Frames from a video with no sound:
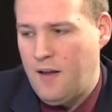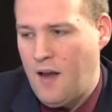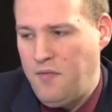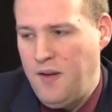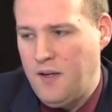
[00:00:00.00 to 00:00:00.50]
I
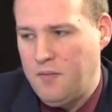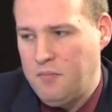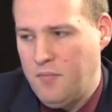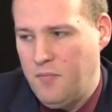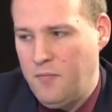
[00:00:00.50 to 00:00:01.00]
think
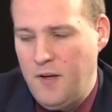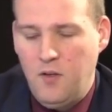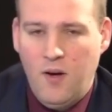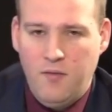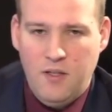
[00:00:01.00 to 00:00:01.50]
when
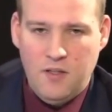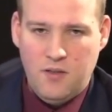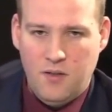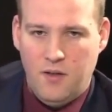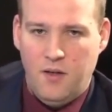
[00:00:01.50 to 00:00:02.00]
you have this
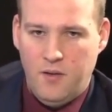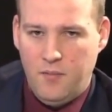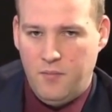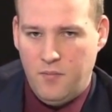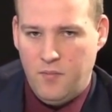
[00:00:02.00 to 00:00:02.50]

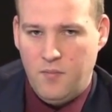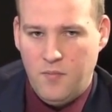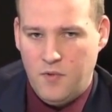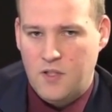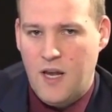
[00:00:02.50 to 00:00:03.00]

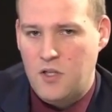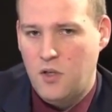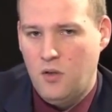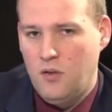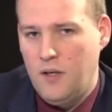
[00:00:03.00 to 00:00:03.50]

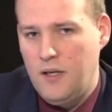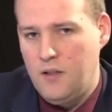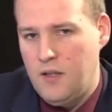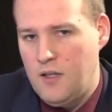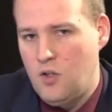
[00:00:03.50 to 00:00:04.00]
schedule
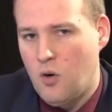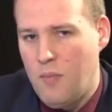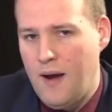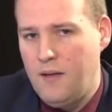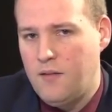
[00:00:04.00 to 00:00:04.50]
in your
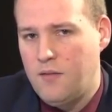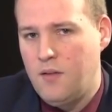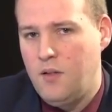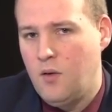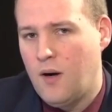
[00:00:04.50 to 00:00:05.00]
mind,
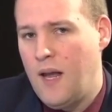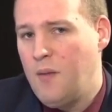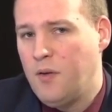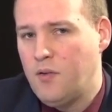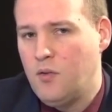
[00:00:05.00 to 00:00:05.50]
you are
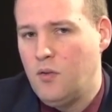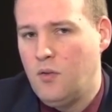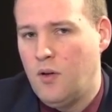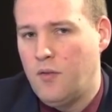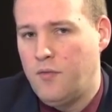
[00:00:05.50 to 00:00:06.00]
able
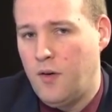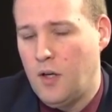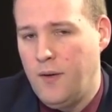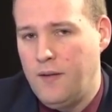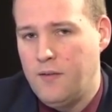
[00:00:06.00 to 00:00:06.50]
to
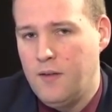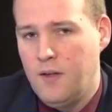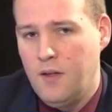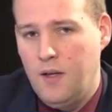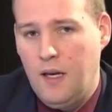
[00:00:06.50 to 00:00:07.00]
follow it
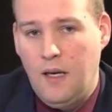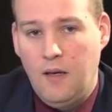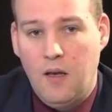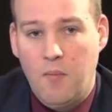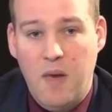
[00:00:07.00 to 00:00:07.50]

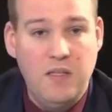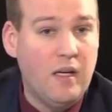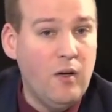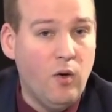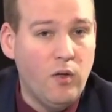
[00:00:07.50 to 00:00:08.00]
in
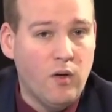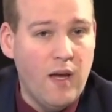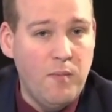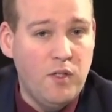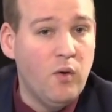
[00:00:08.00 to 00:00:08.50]
basically all your
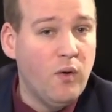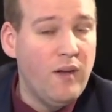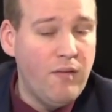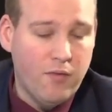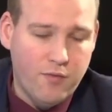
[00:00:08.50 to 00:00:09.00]
games. You will
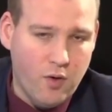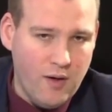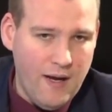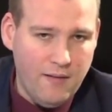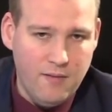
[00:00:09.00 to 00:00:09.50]
never
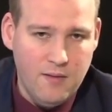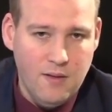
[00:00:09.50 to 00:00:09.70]
forget